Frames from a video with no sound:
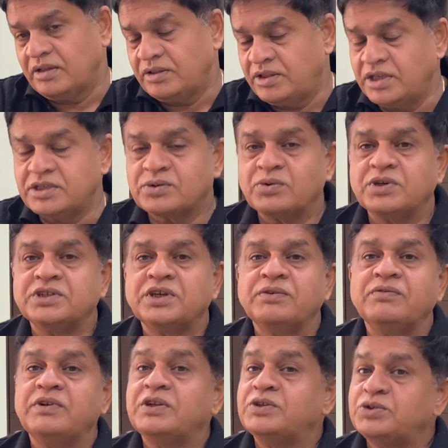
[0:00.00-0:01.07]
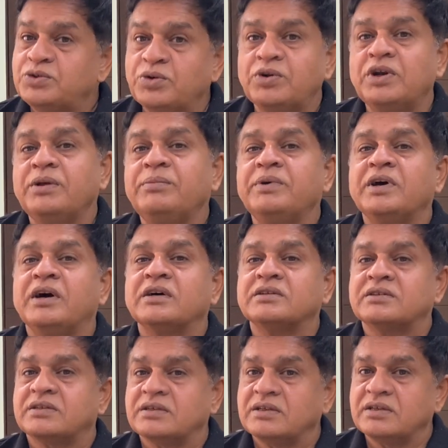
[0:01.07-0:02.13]
This question will surely be
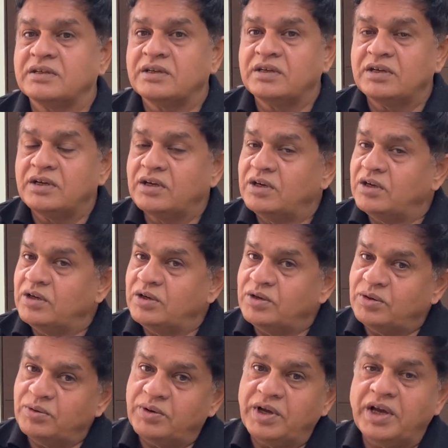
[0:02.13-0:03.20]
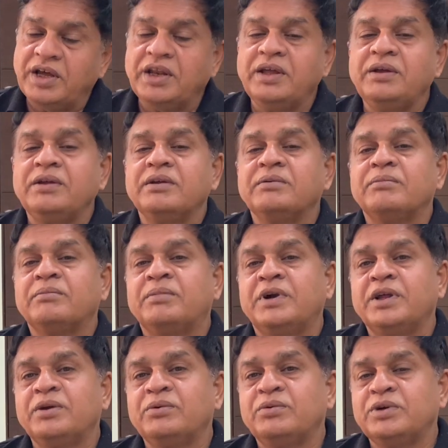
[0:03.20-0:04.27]
asked to
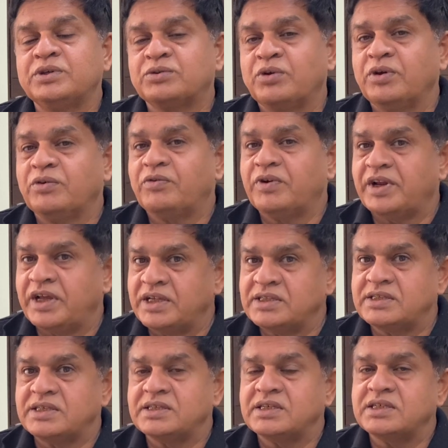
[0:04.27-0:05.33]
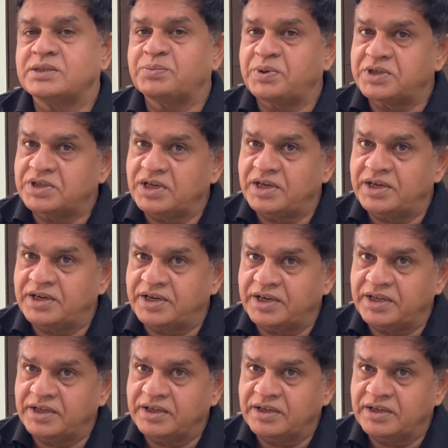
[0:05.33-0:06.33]
anybody who is going for NCC special entry.